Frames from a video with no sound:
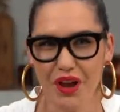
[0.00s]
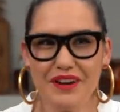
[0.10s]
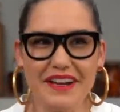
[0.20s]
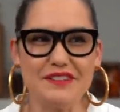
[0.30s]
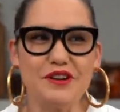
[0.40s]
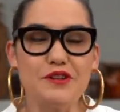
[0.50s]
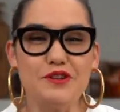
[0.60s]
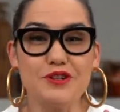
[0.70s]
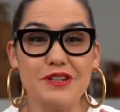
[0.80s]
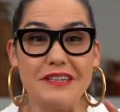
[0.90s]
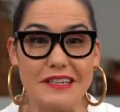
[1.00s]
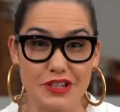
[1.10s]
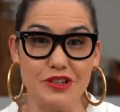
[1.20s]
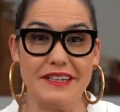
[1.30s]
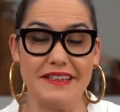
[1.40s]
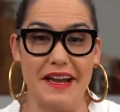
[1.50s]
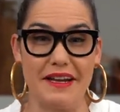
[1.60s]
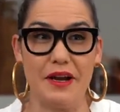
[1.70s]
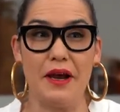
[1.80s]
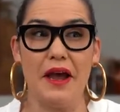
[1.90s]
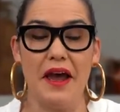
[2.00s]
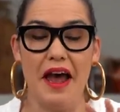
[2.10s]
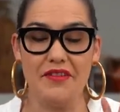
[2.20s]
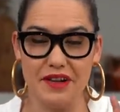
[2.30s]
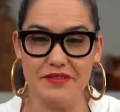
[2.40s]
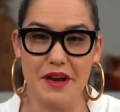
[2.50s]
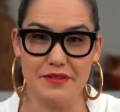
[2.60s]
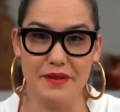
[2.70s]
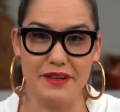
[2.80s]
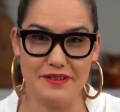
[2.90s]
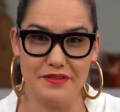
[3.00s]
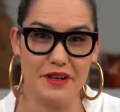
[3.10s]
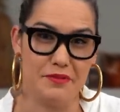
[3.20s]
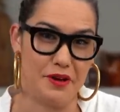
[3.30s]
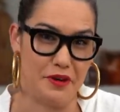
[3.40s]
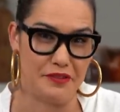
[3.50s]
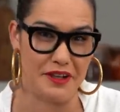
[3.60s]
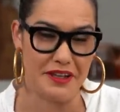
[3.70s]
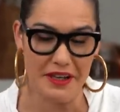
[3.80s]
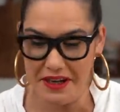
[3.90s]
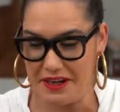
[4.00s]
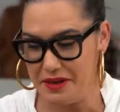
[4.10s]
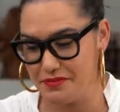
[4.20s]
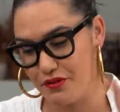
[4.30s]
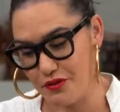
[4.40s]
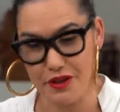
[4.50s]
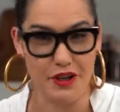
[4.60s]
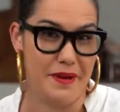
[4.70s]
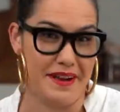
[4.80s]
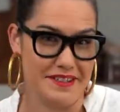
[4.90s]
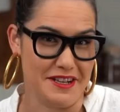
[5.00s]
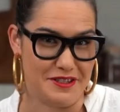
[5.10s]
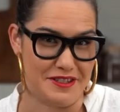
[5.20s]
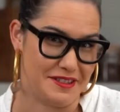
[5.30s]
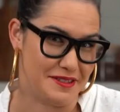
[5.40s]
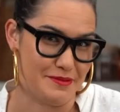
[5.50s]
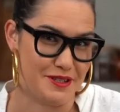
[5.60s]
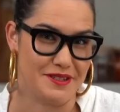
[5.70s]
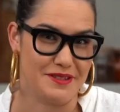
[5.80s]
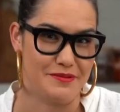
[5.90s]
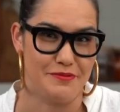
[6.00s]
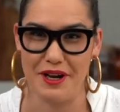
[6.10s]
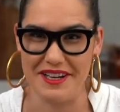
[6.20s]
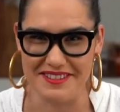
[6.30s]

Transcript: Okay, so you should literally like have enough time to make yourself a cup of coffee before you go back and touch this, which is what I